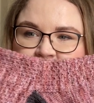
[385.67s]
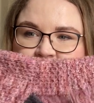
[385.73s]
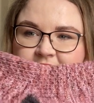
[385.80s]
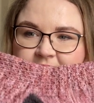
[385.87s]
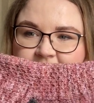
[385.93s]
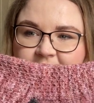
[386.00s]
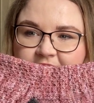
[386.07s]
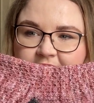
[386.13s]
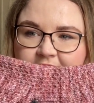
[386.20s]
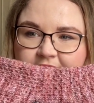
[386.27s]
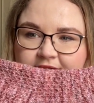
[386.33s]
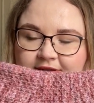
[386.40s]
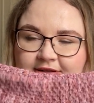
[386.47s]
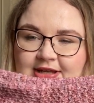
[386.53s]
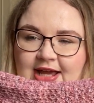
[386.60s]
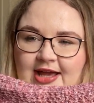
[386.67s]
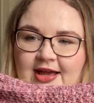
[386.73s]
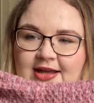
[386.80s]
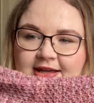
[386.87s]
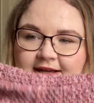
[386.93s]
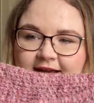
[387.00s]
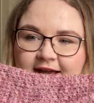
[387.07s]
so yeah,
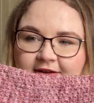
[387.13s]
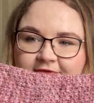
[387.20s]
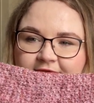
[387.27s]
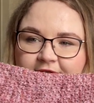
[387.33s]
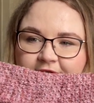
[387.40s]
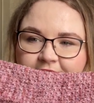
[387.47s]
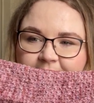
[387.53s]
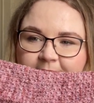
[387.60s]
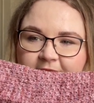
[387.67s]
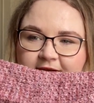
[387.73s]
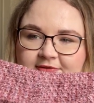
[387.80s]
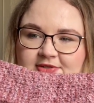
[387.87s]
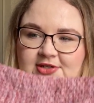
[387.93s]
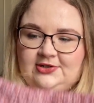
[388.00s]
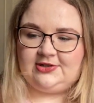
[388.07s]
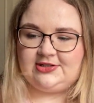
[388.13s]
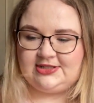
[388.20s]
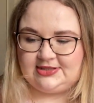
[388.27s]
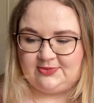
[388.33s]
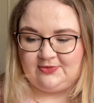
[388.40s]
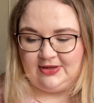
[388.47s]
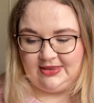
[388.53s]
I can get a full pair of
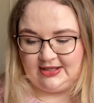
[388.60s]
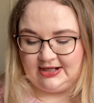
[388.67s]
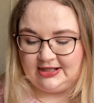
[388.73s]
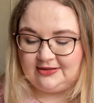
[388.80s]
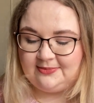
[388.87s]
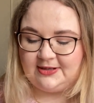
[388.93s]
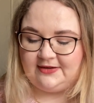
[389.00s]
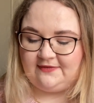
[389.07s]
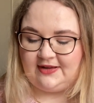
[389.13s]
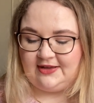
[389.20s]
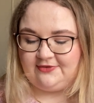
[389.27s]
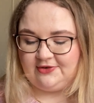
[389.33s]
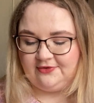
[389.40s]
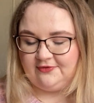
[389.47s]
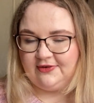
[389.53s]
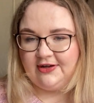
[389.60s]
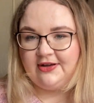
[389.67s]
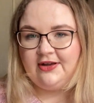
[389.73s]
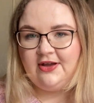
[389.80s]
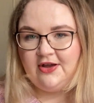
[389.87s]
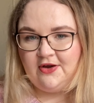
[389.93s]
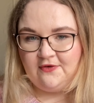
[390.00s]
socks with a little bit of leftover
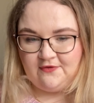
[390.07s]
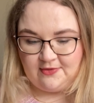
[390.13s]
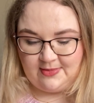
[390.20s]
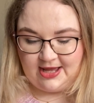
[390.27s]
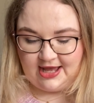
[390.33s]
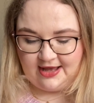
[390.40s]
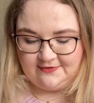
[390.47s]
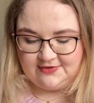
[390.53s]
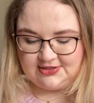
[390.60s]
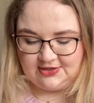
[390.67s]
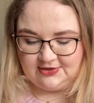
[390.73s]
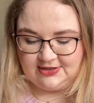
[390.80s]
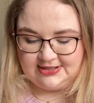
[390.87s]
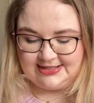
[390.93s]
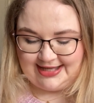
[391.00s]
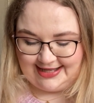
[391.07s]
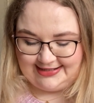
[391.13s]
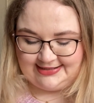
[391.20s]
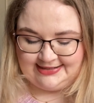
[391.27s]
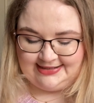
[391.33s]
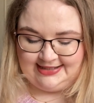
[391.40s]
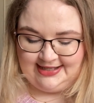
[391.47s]
from a half sock
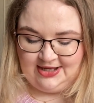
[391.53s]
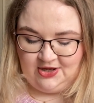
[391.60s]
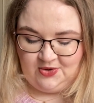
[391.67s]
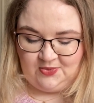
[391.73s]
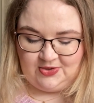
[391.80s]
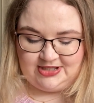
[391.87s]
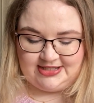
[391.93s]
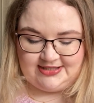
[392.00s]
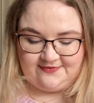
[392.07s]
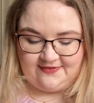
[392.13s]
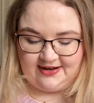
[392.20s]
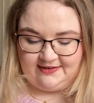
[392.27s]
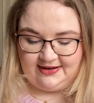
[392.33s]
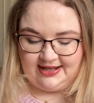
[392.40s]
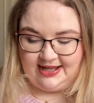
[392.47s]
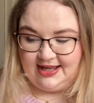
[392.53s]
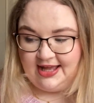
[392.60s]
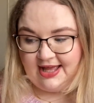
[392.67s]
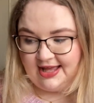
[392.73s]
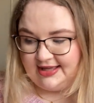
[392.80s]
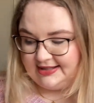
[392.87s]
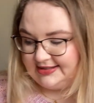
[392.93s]
set, which is very
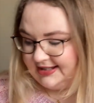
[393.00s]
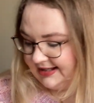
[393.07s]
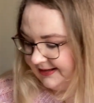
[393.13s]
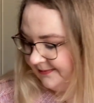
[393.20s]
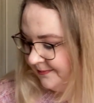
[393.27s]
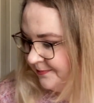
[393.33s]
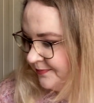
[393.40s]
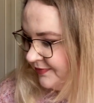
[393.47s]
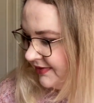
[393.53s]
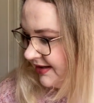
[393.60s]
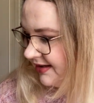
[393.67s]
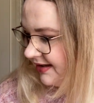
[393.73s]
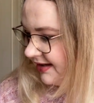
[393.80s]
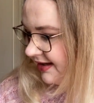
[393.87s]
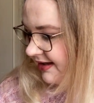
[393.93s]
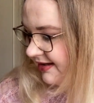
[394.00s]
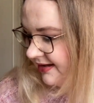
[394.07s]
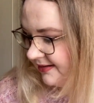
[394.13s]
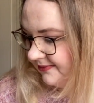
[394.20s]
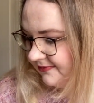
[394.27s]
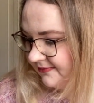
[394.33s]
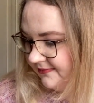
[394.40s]
handy.
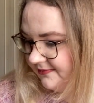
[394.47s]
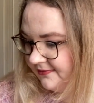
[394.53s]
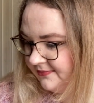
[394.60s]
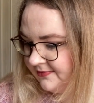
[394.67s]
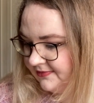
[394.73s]
Um,